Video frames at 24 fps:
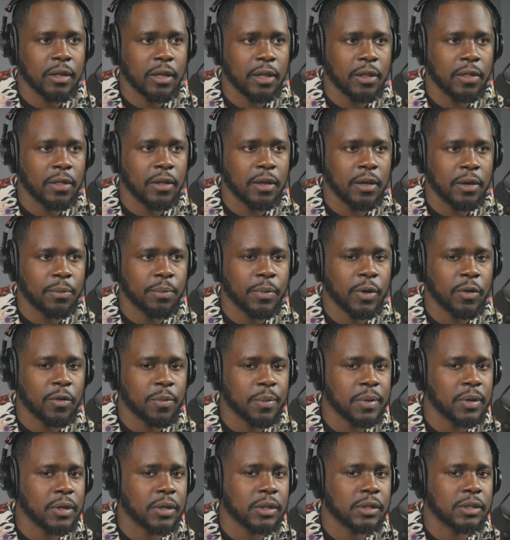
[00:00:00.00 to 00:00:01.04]
in, in both
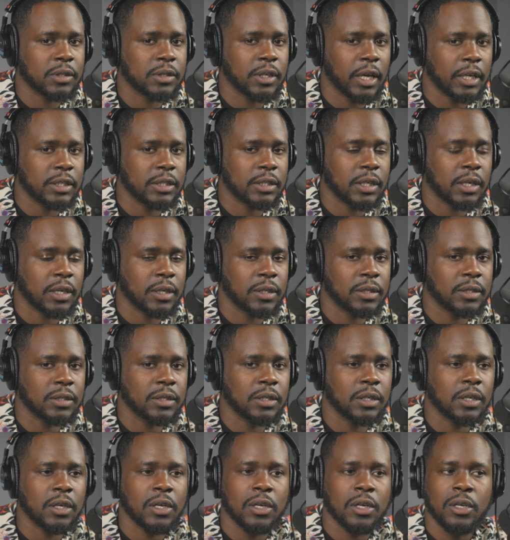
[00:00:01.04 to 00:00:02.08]
books that says,